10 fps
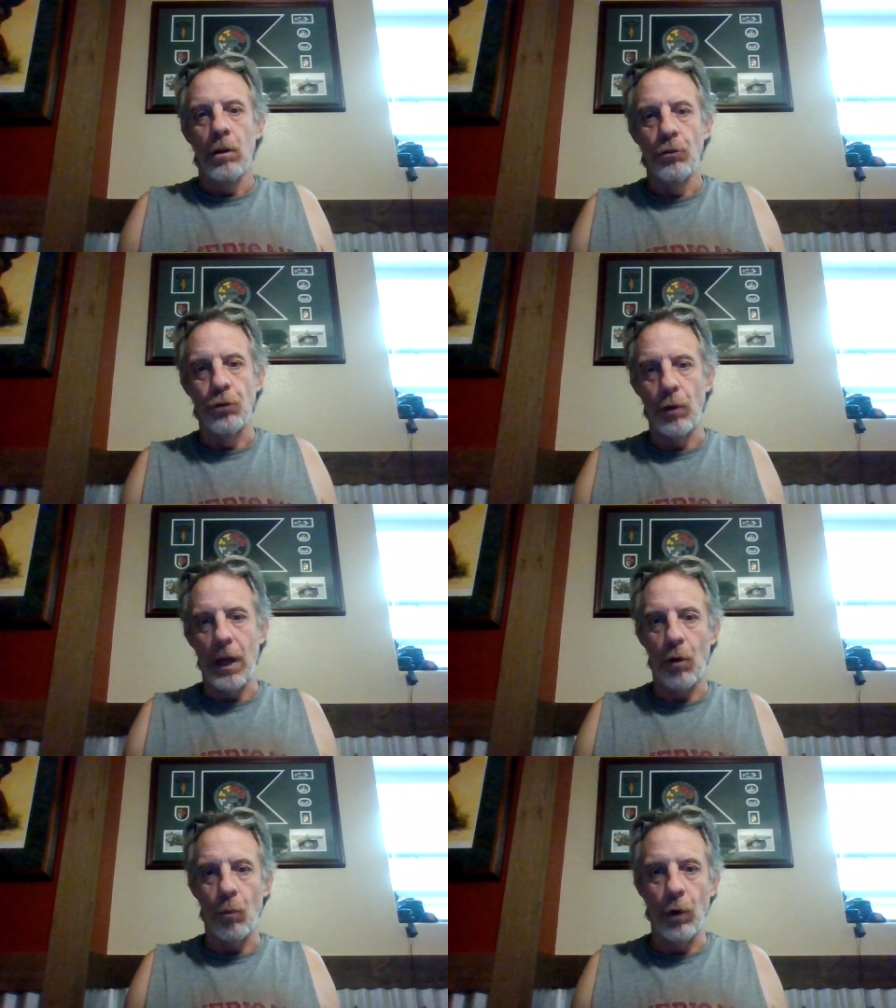so
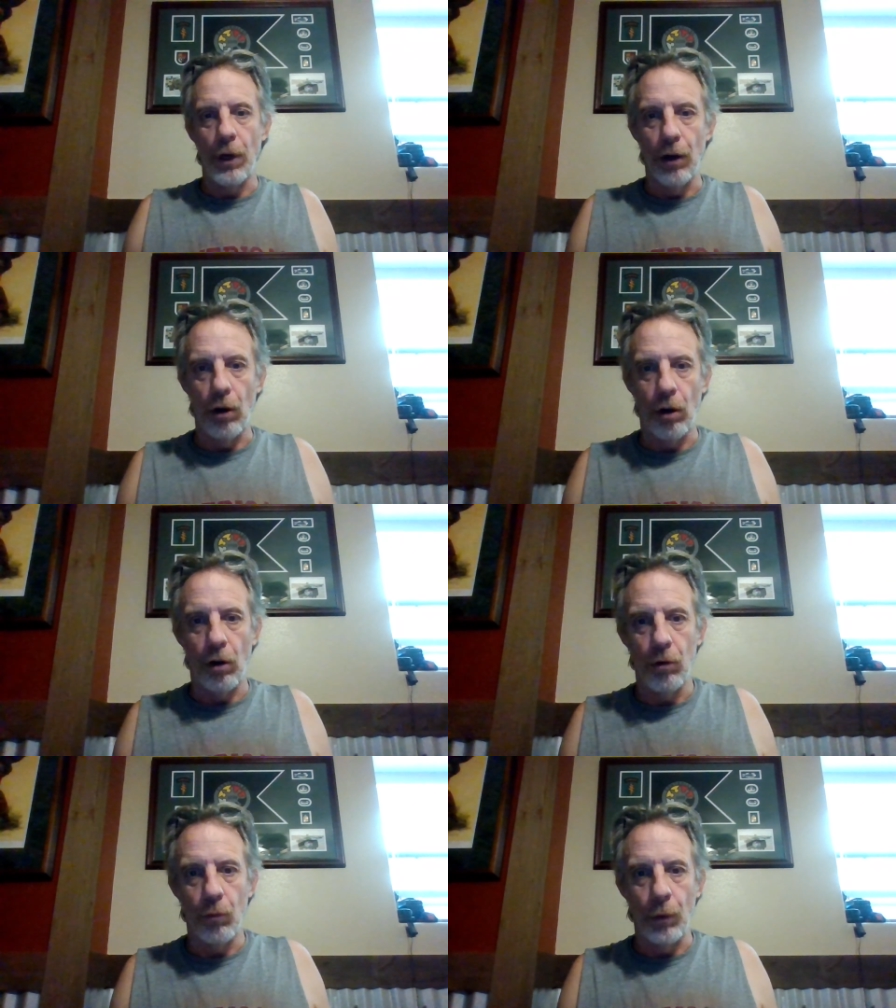that we
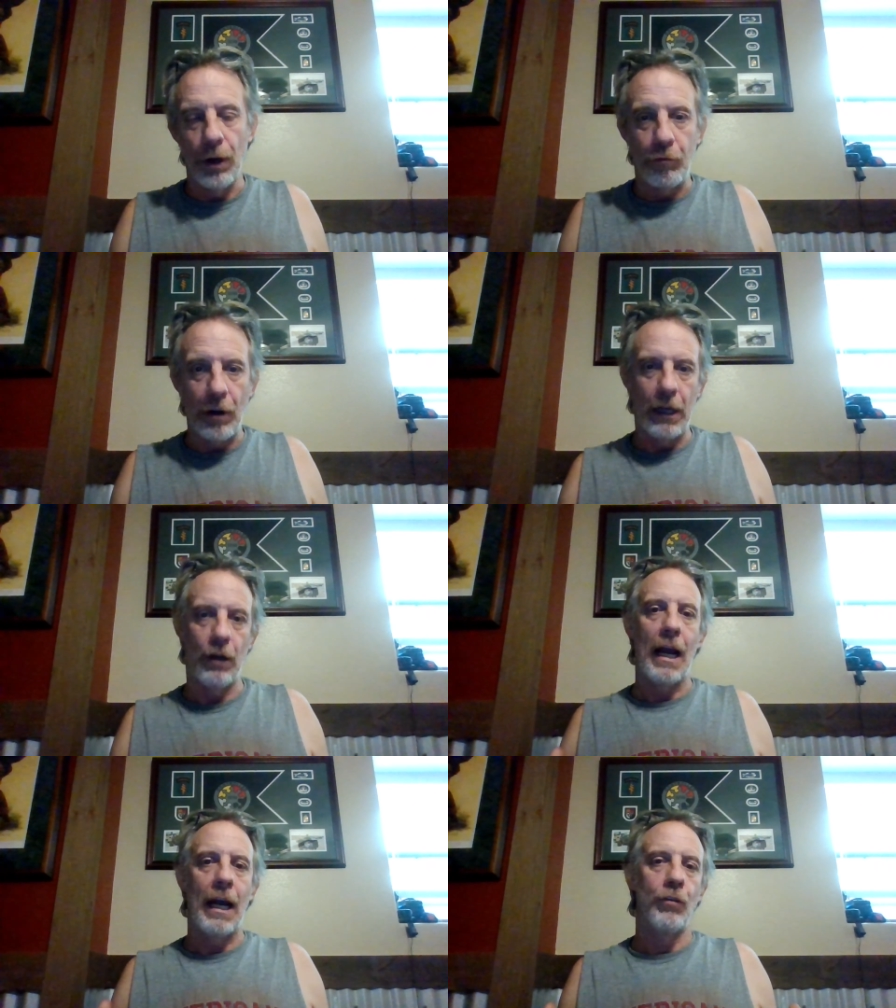are
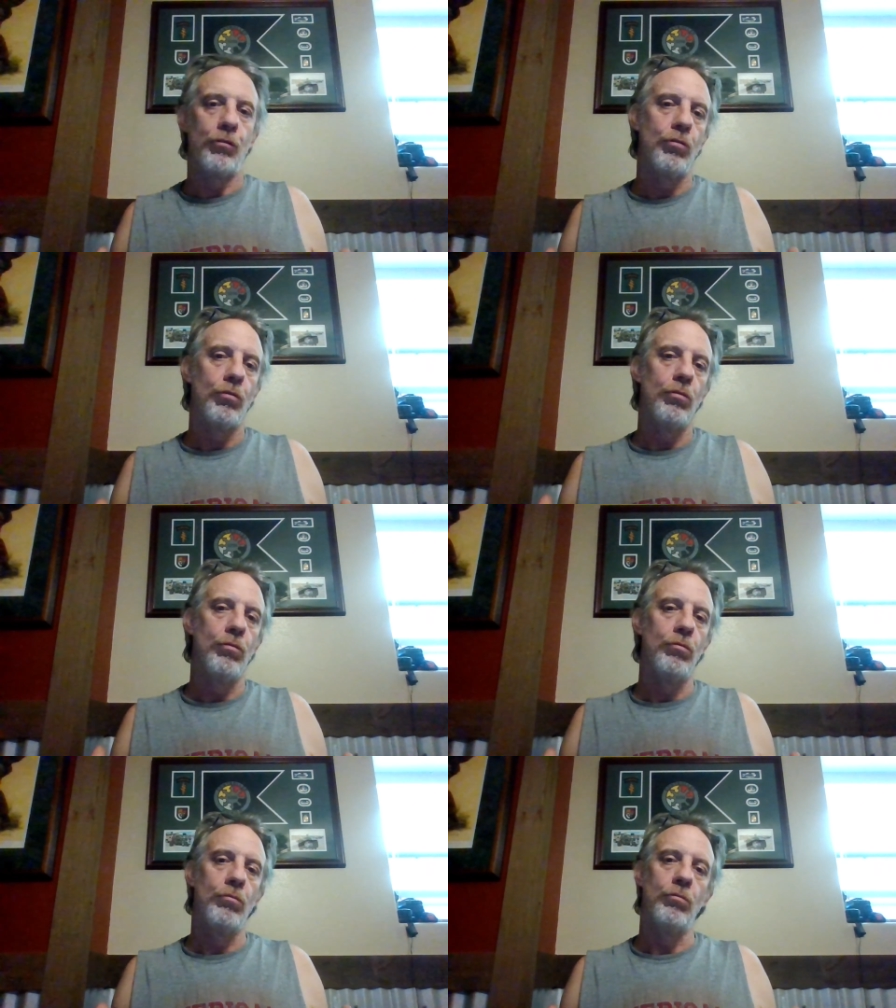fair. As
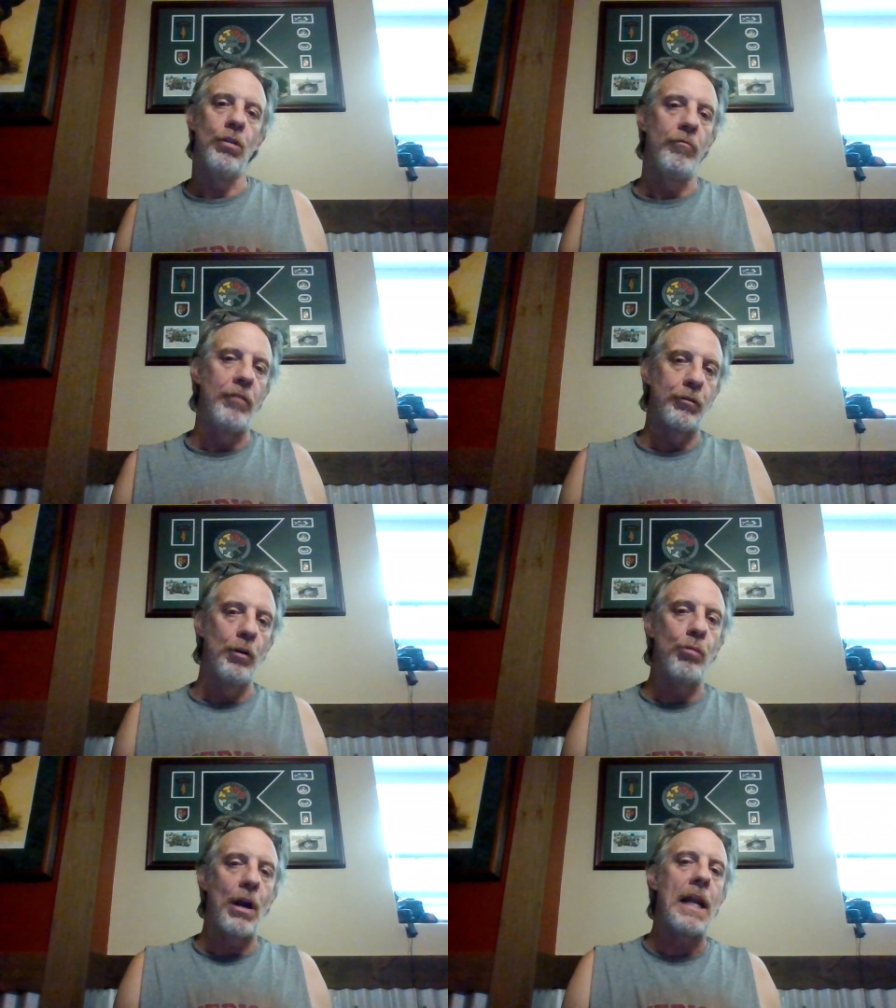the
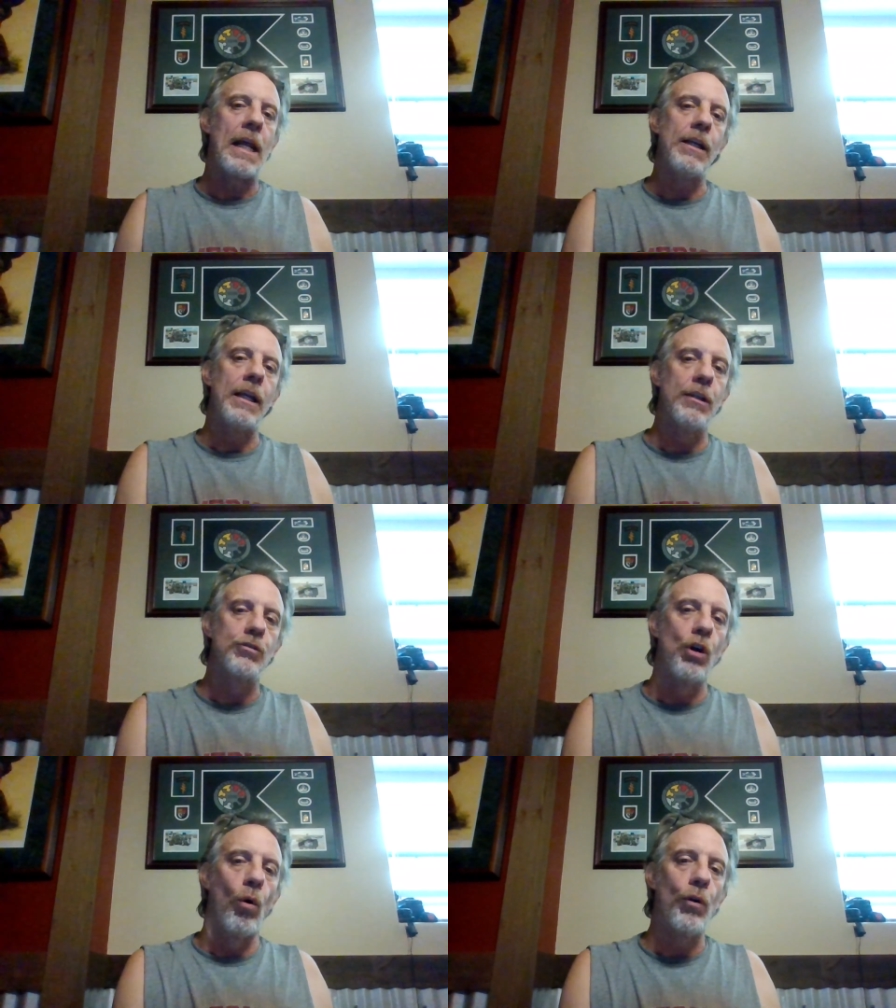Victory brand
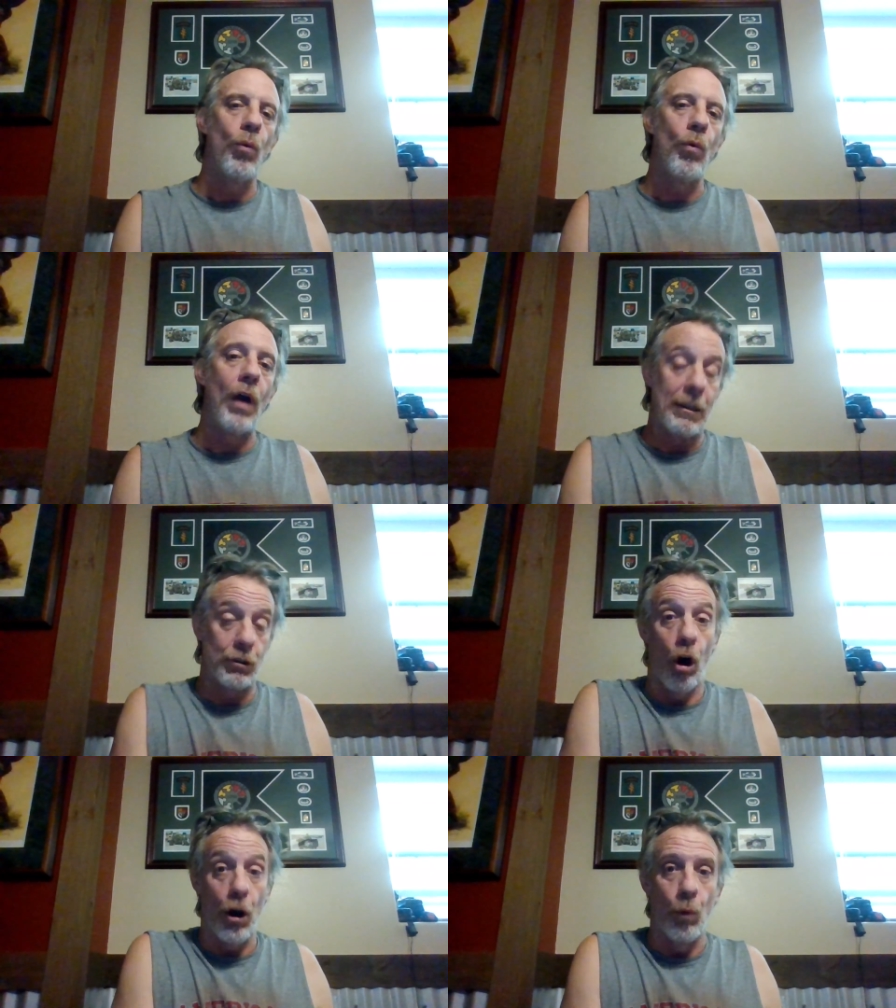has
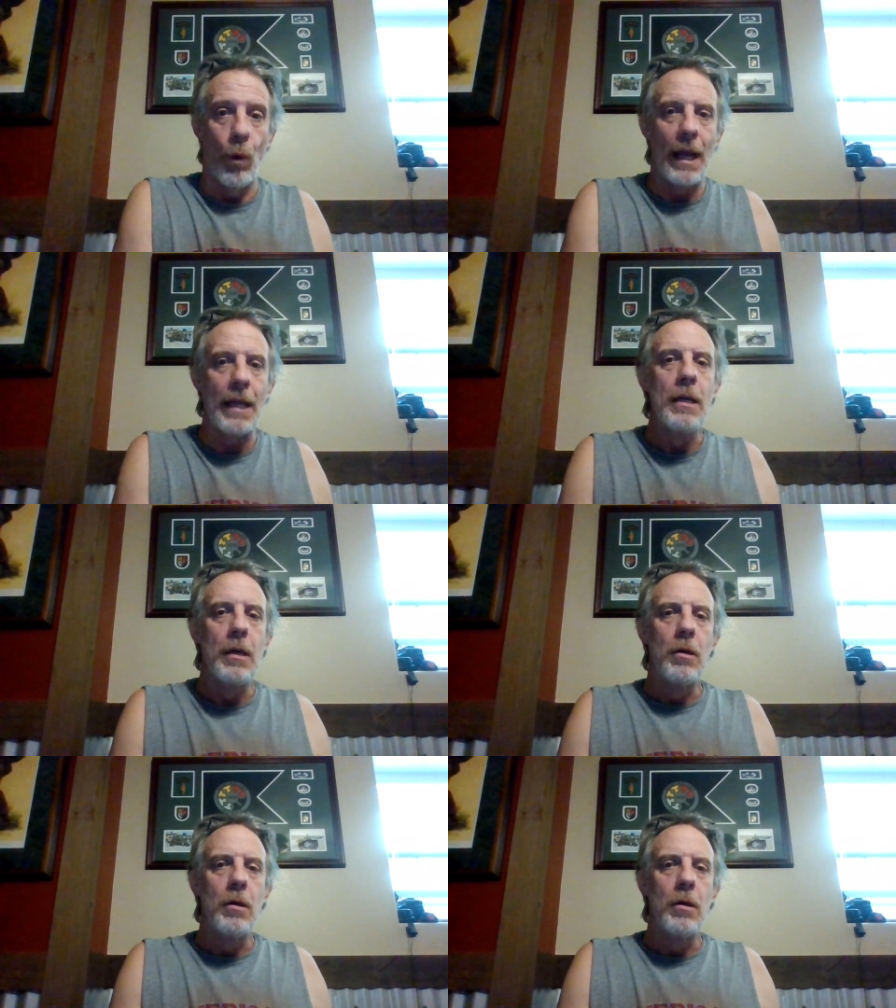gone away,